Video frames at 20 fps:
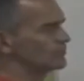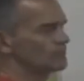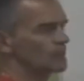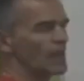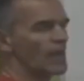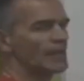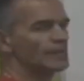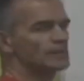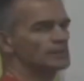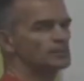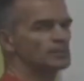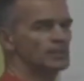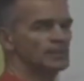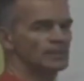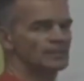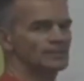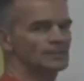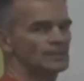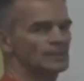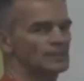in my
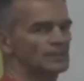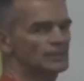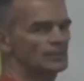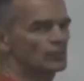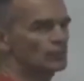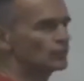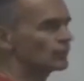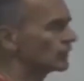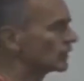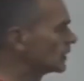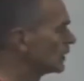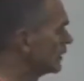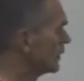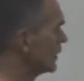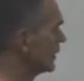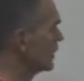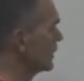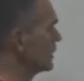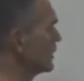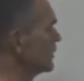opinion, is
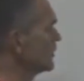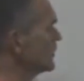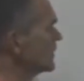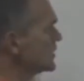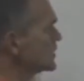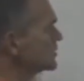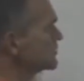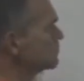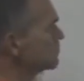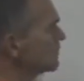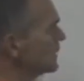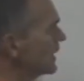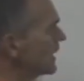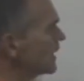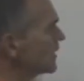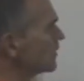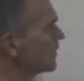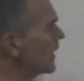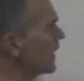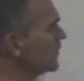this
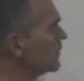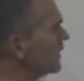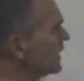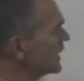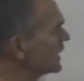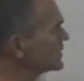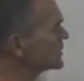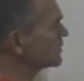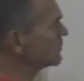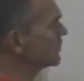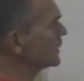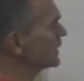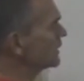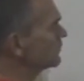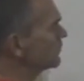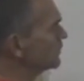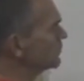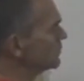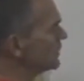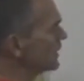myth. I think it's a bit
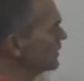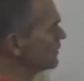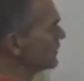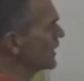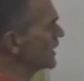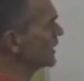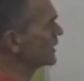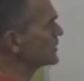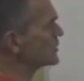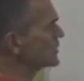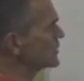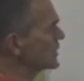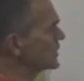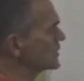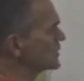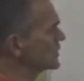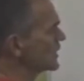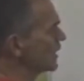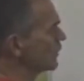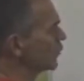of a myth that
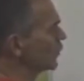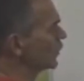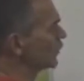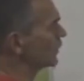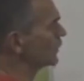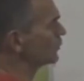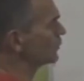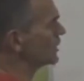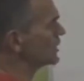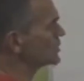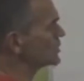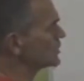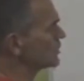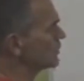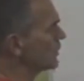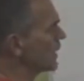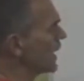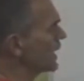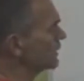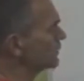exists that when we reach the
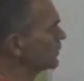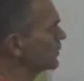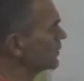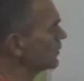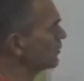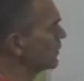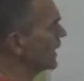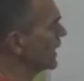bottom of the